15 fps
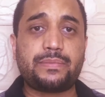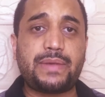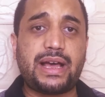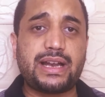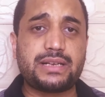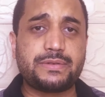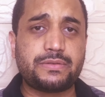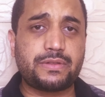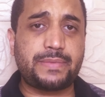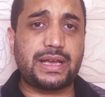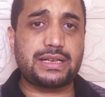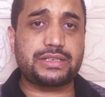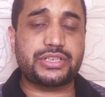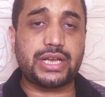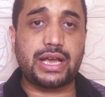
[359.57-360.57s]
Management with
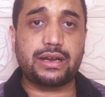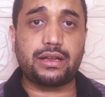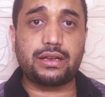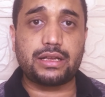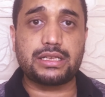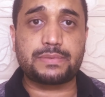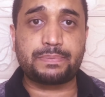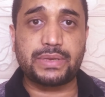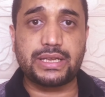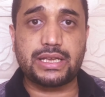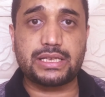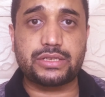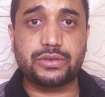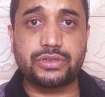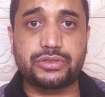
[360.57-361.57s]
Matters channel is
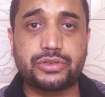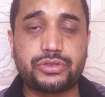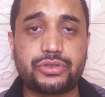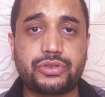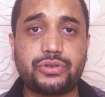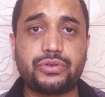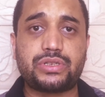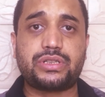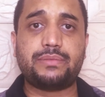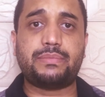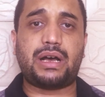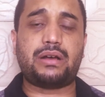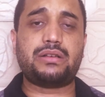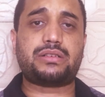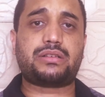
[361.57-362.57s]
pleased to introduce the most